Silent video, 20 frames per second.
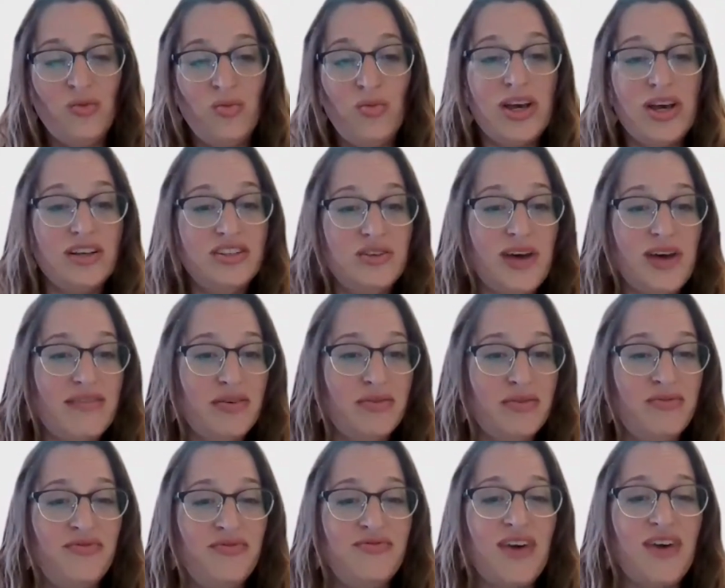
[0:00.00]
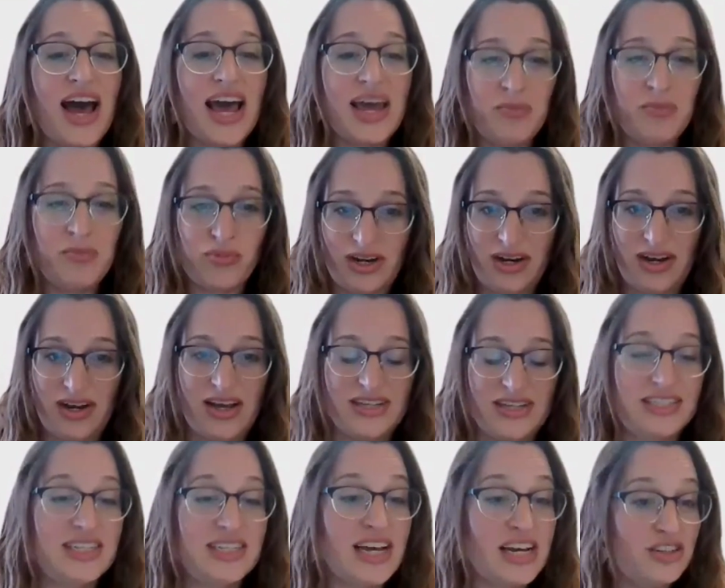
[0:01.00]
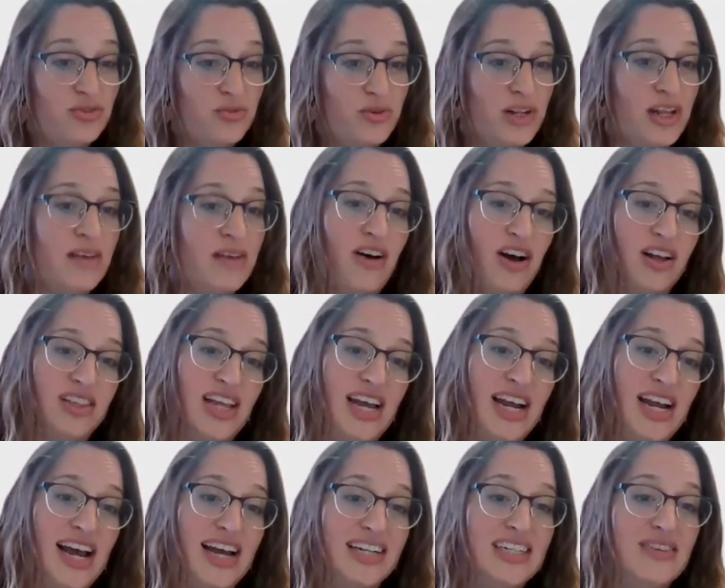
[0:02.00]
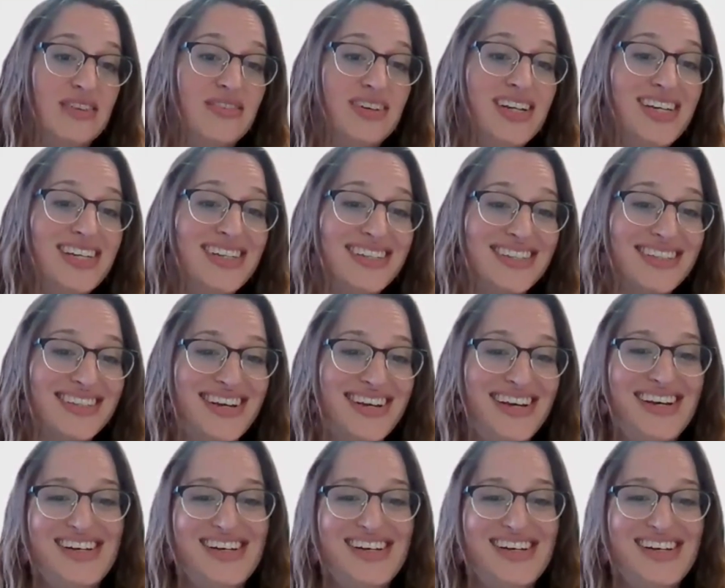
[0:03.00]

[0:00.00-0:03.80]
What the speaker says: We also have a vibrant schedule of online activities